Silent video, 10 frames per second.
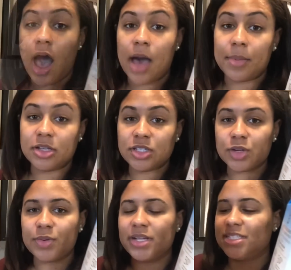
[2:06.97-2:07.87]
I'm also
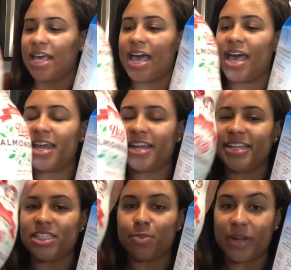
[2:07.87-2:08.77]
going to add a
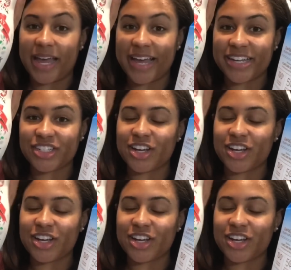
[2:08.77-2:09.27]
splash